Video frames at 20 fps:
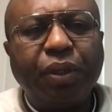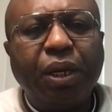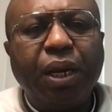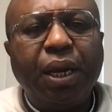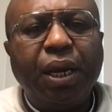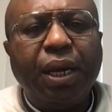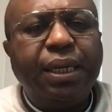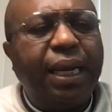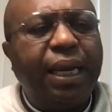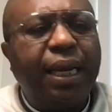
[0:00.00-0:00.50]

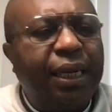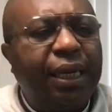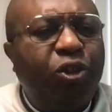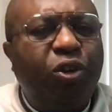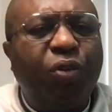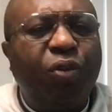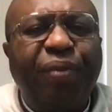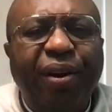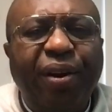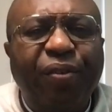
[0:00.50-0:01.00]
They need to
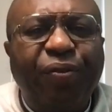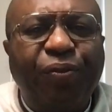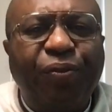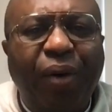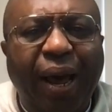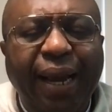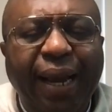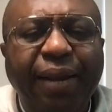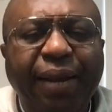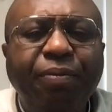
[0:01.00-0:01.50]

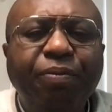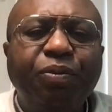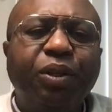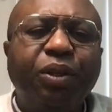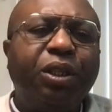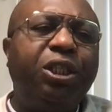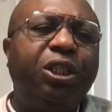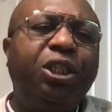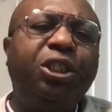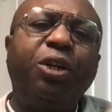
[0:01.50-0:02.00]
verify
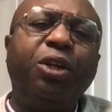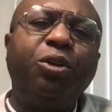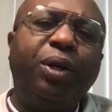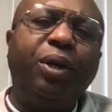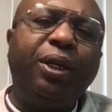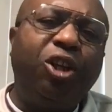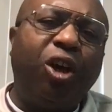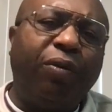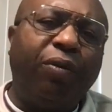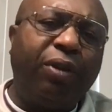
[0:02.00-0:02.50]
the
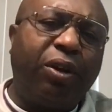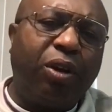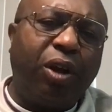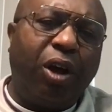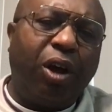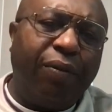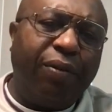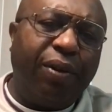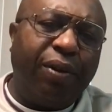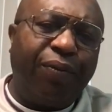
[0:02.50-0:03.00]
genuinity
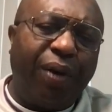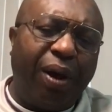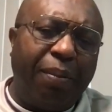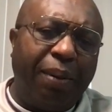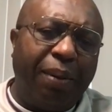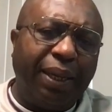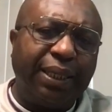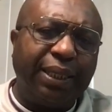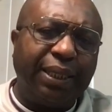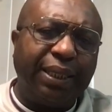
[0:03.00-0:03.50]
of the
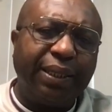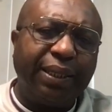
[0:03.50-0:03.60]
farmers.